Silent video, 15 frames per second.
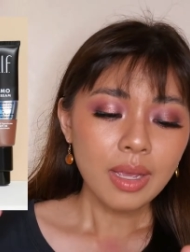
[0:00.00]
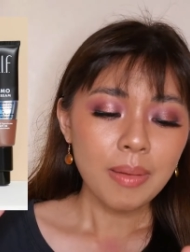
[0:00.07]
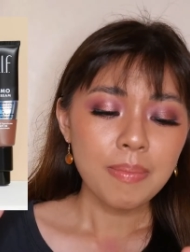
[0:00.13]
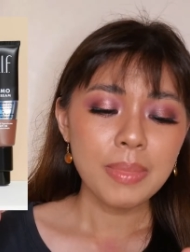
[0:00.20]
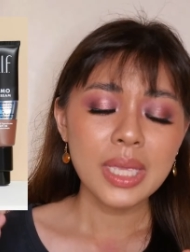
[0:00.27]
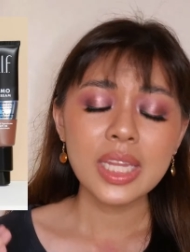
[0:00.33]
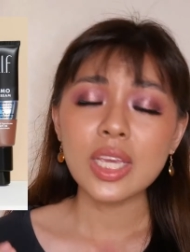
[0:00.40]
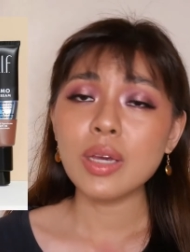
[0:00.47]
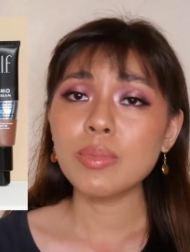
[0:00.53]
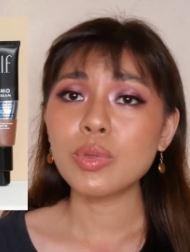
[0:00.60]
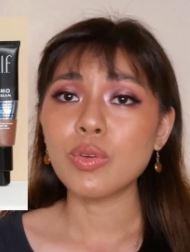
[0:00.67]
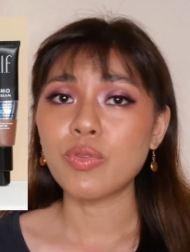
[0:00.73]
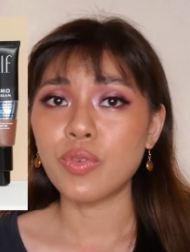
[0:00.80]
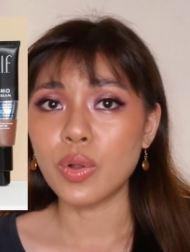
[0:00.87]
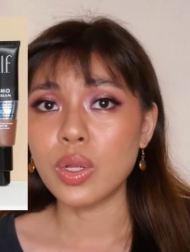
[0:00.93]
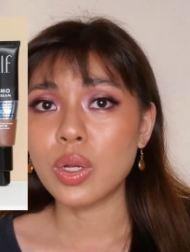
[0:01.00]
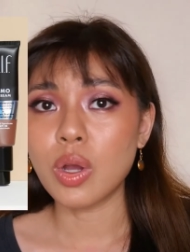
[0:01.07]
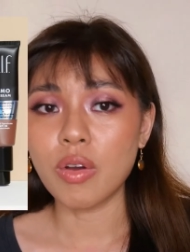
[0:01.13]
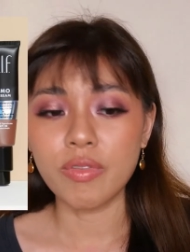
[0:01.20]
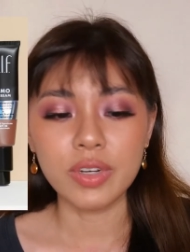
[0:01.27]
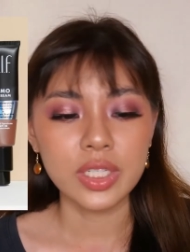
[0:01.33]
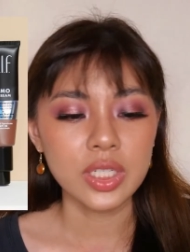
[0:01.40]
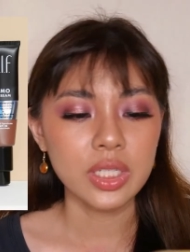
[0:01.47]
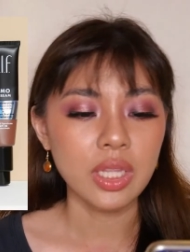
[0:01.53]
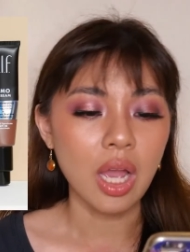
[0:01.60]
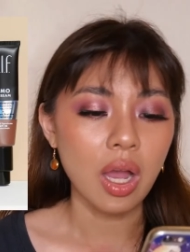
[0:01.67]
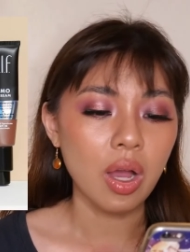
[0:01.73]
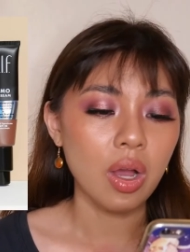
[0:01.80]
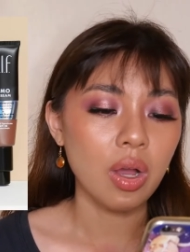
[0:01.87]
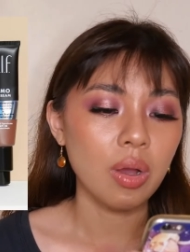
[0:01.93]
medium to full coverage
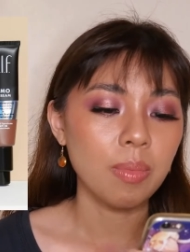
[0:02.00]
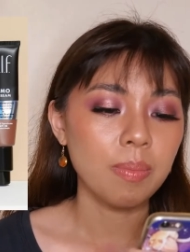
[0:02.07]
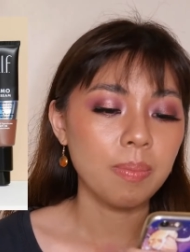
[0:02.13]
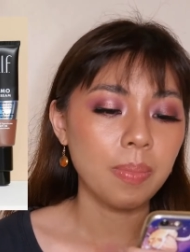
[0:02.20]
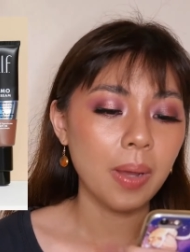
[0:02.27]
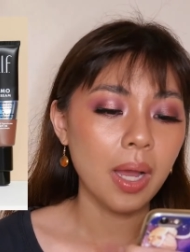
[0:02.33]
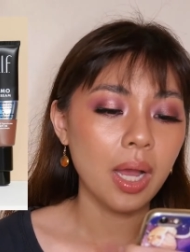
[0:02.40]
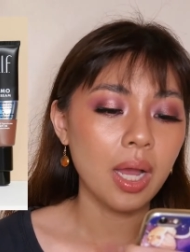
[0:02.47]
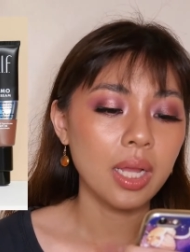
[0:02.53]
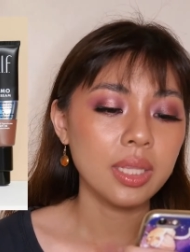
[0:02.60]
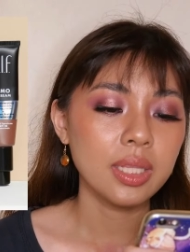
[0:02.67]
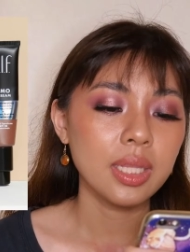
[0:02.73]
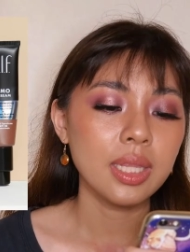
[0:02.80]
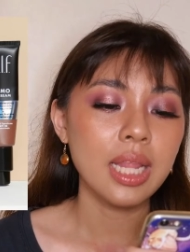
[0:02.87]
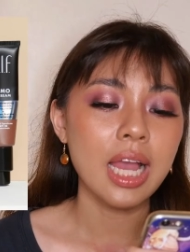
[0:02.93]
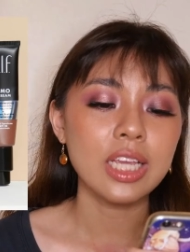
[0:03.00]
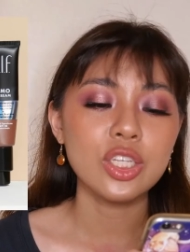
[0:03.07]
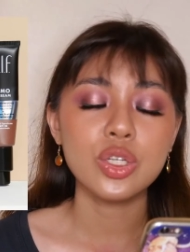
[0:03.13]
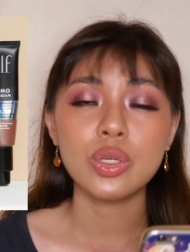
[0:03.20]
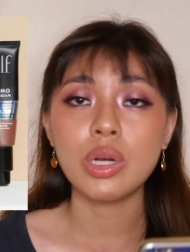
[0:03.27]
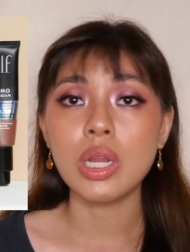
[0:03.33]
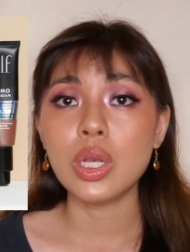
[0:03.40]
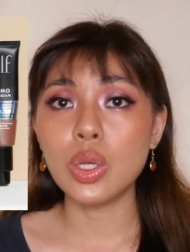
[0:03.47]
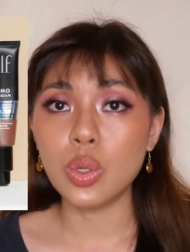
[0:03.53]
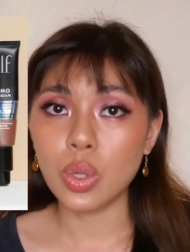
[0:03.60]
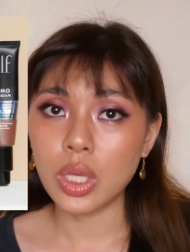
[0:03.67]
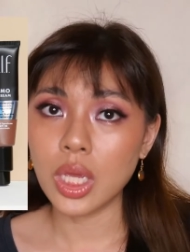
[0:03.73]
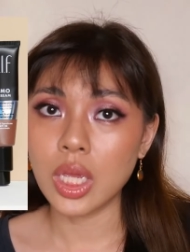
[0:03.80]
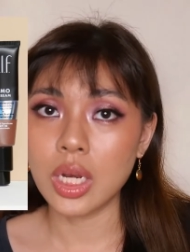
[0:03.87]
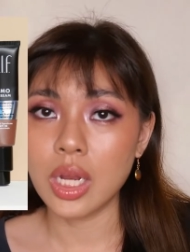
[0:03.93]
daw, but natural
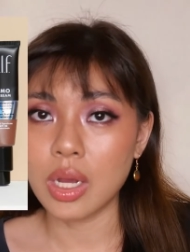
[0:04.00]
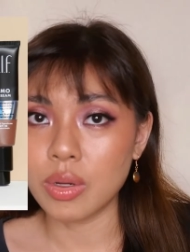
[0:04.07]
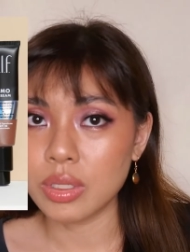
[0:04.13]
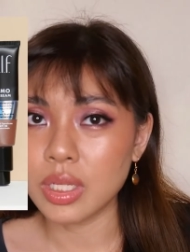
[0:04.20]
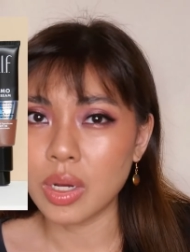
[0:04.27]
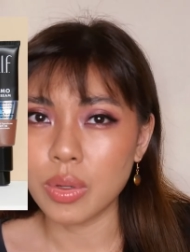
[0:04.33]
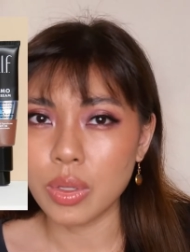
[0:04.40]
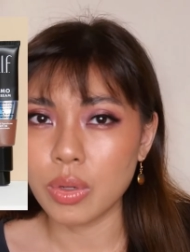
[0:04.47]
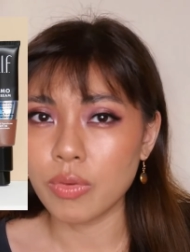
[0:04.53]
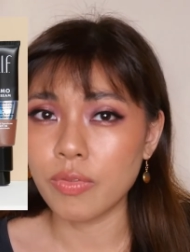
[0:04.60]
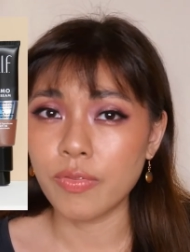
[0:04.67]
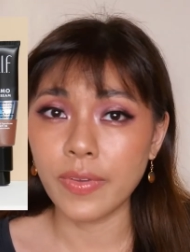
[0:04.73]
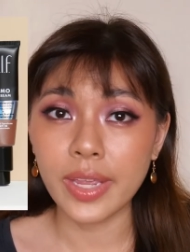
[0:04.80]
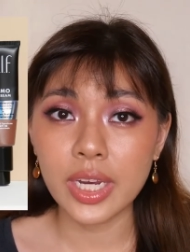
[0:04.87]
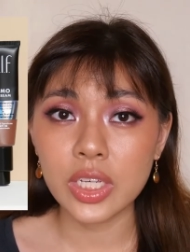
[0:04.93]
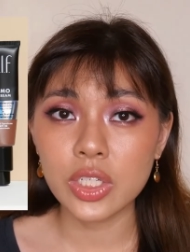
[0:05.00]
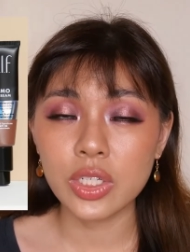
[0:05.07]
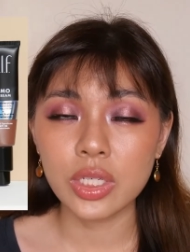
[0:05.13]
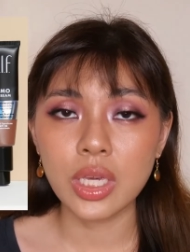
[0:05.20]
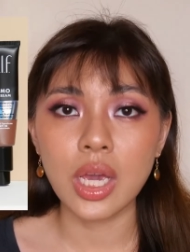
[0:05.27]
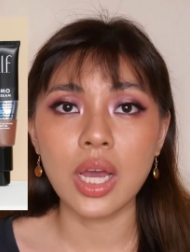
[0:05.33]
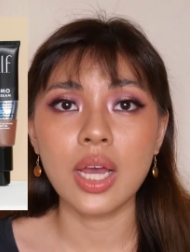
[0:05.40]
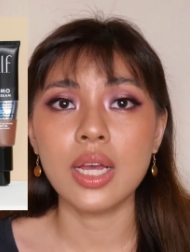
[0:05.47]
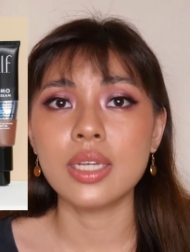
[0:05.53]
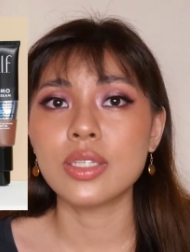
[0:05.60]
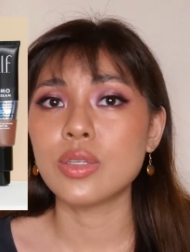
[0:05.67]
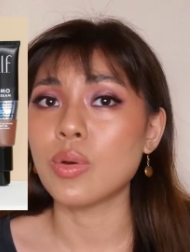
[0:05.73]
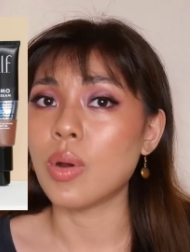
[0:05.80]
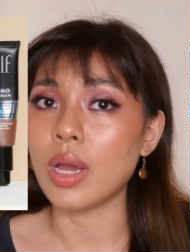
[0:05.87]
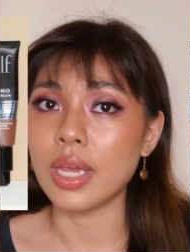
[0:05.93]
looking lang daw yung finish niya.
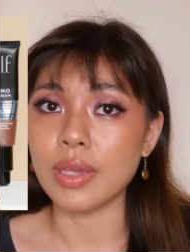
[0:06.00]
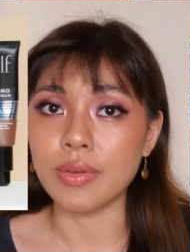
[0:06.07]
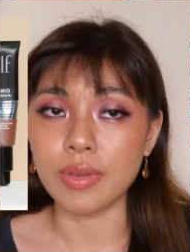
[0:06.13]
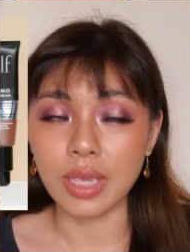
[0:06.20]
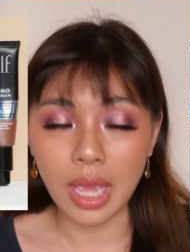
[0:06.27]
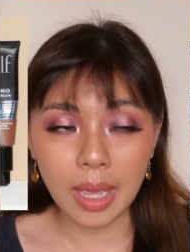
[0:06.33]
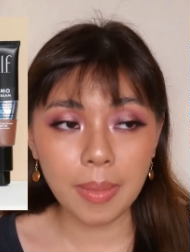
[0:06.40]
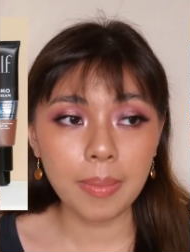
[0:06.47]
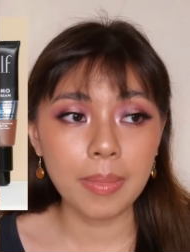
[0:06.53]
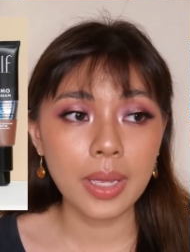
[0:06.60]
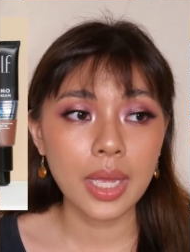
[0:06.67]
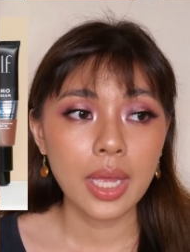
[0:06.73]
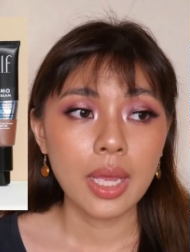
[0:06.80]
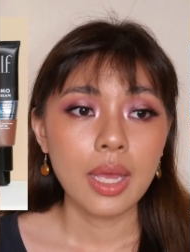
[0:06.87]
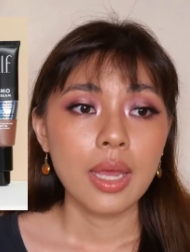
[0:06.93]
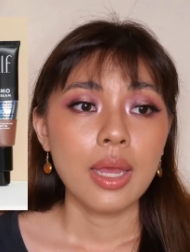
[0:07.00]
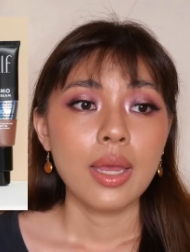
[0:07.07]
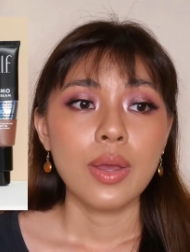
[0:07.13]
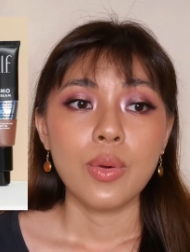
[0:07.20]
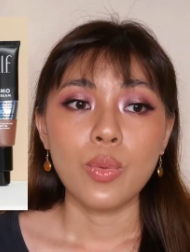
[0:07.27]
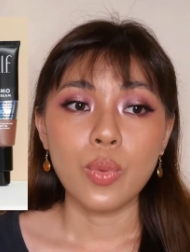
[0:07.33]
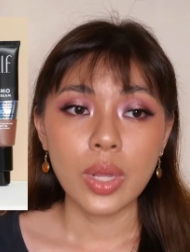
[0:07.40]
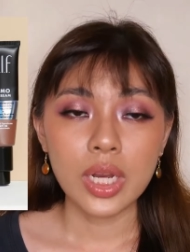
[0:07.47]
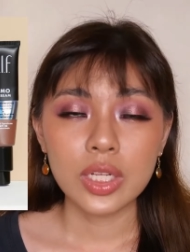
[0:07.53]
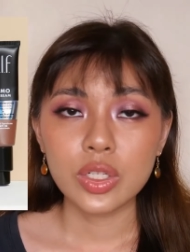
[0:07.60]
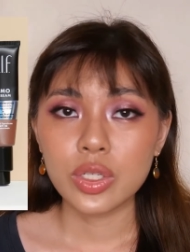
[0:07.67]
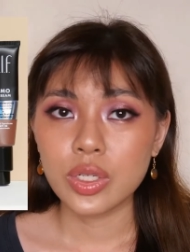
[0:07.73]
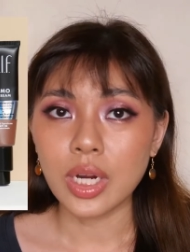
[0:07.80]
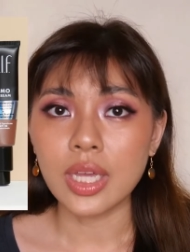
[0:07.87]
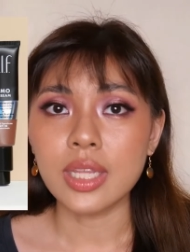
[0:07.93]
So I am willing
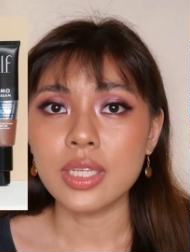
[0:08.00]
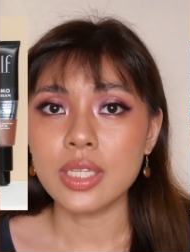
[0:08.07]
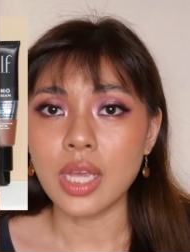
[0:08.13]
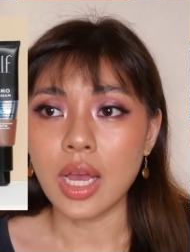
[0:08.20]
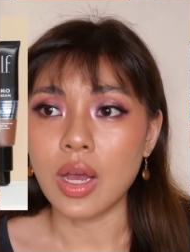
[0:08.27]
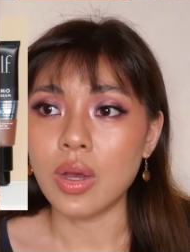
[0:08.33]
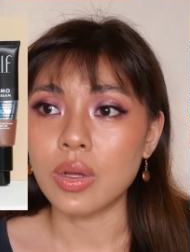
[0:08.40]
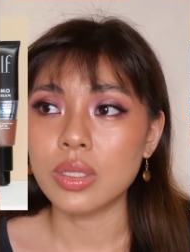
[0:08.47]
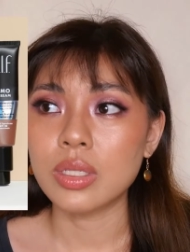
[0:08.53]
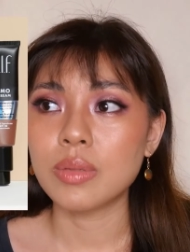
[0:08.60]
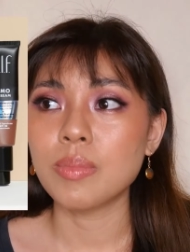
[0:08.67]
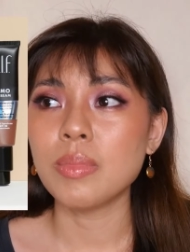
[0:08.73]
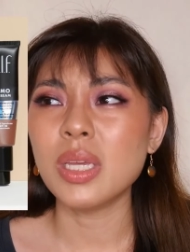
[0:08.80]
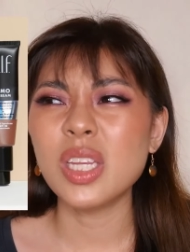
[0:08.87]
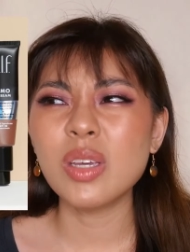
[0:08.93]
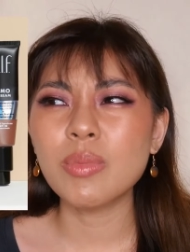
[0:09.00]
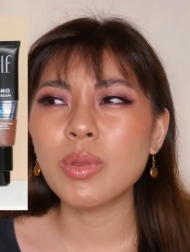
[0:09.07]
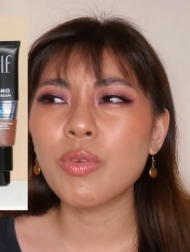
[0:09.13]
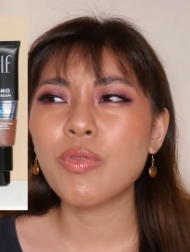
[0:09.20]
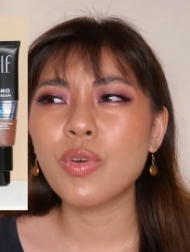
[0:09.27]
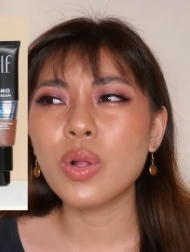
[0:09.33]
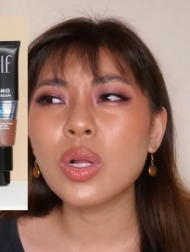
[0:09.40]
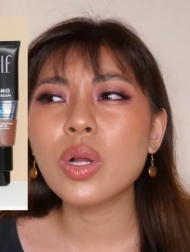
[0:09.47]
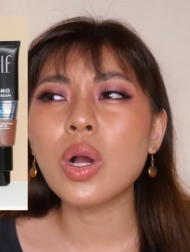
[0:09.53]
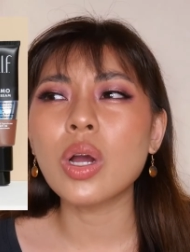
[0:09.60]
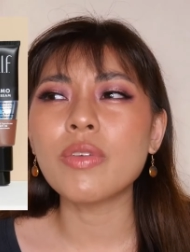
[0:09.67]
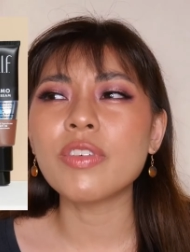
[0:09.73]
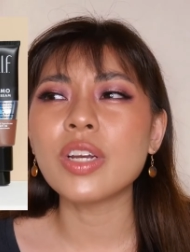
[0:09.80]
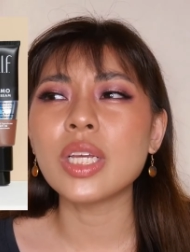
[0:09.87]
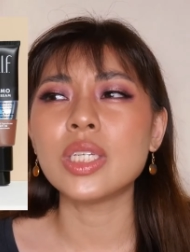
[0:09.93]
to try this out. Medium to full
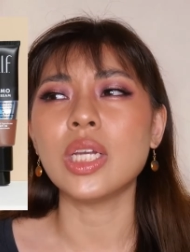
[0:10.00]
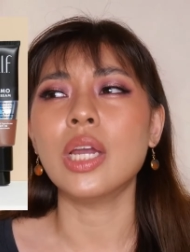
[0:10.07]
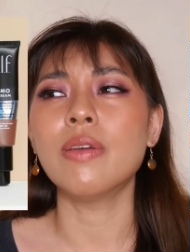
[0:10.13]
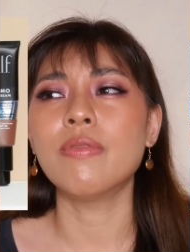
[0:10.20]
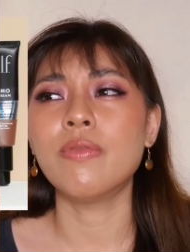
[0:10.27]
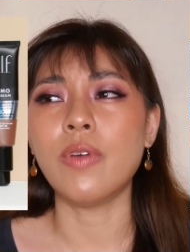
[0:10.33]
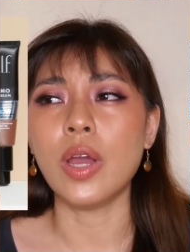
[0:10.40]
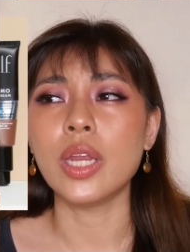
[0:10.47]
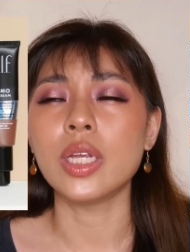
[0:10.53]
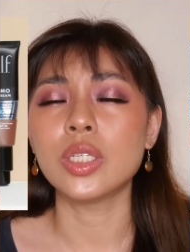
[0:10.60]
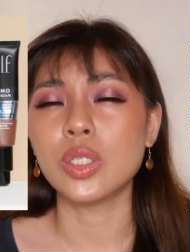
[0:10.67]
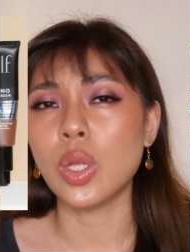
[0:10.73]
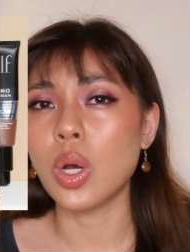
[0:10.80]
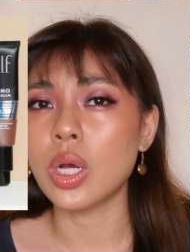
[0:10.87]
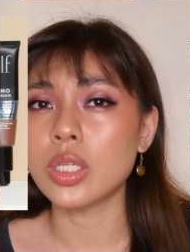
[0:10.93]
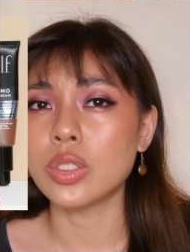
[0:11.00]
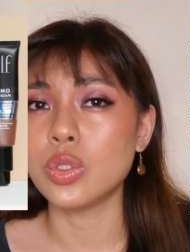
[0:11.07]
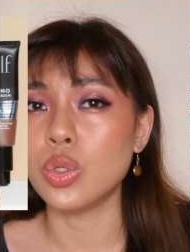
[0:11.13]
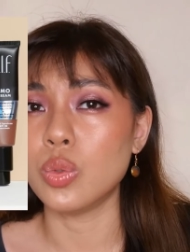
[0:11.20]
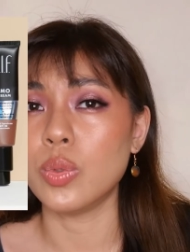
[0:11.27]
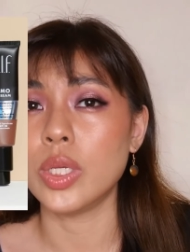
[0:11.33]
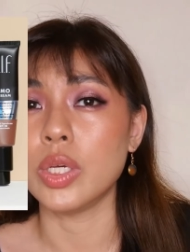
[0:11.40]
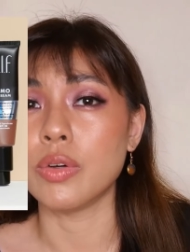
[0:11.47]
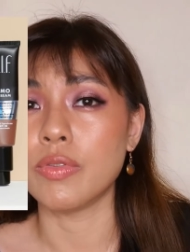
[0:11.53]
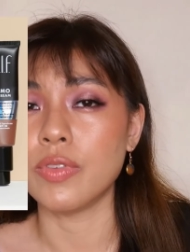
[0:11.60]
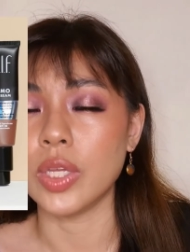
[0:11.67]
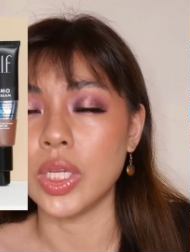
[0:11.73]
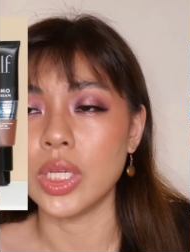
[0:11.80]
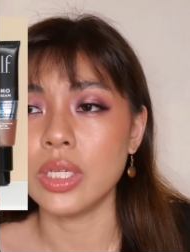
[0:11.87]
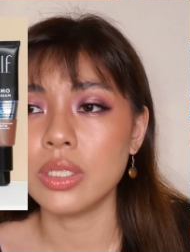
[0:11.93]
coverage, I am fine as long as dewy yung
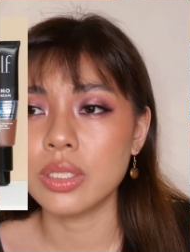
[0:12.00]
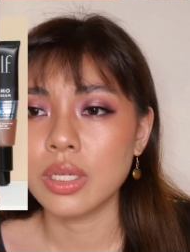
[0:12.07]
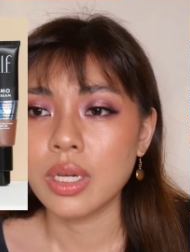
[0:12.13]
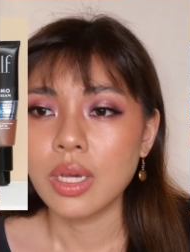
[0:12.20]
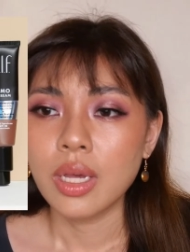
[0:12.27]
finish.